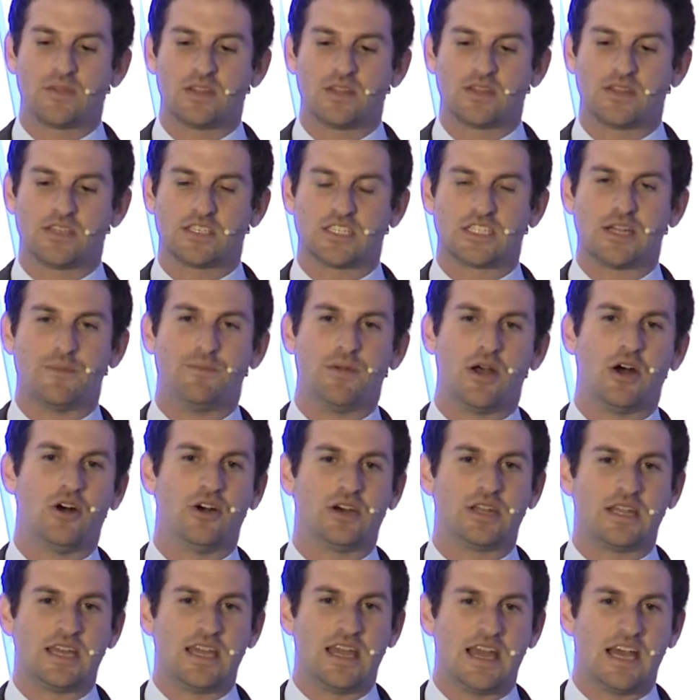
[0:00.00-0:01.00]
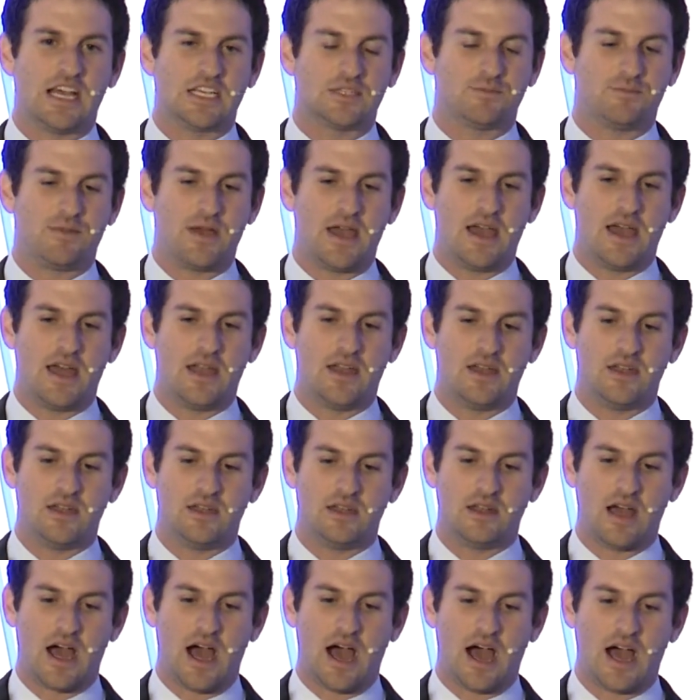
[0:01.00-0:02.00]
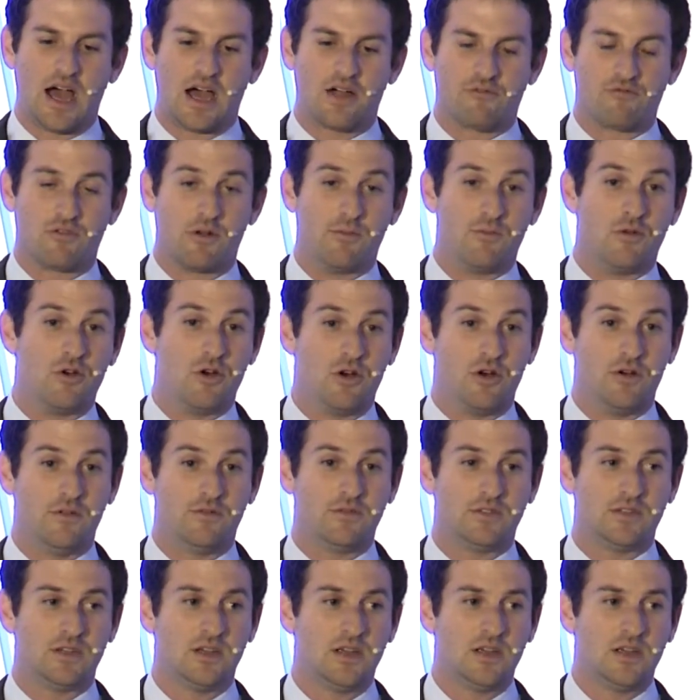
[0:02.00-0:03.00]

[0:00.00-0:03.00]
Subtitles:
the stability has been removed,